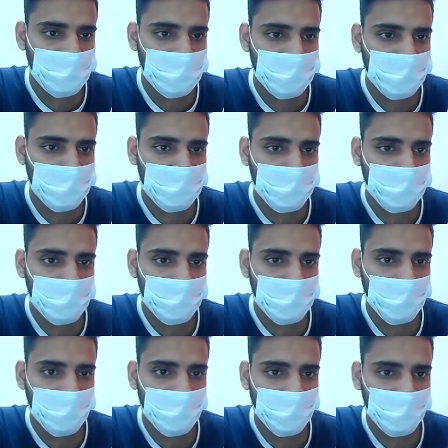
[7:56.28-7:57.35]
this
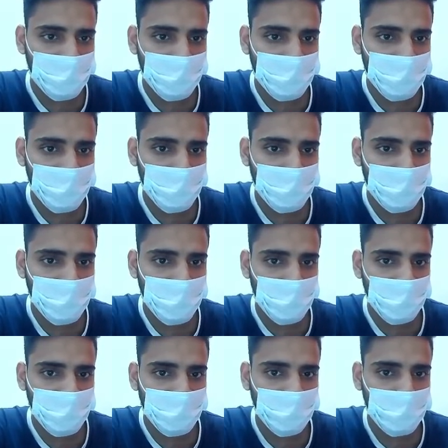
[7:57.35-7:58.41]

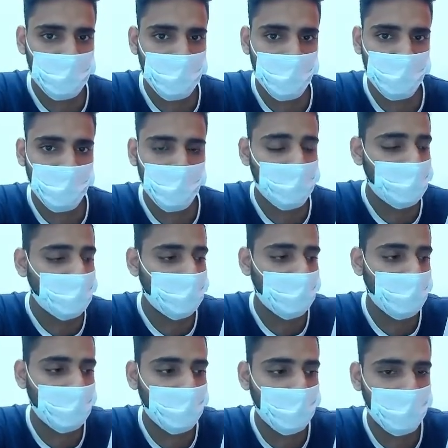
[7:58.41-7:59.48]
the same thing we are
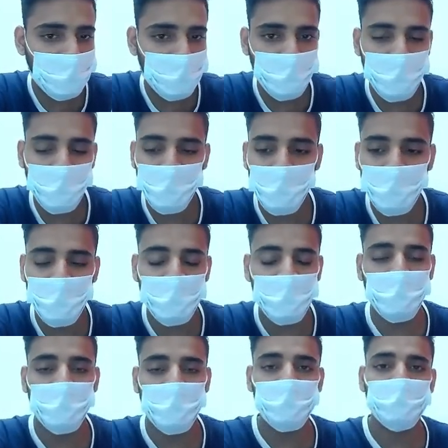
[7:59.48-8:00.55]
going to implement it
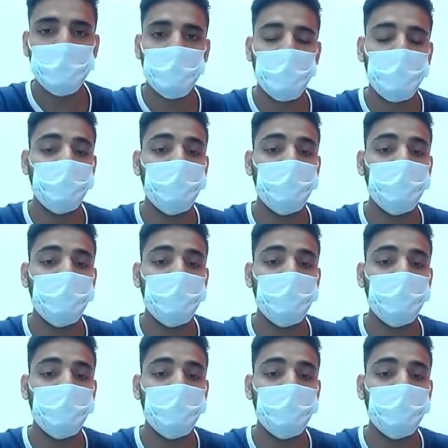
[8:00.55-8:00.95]
here? If you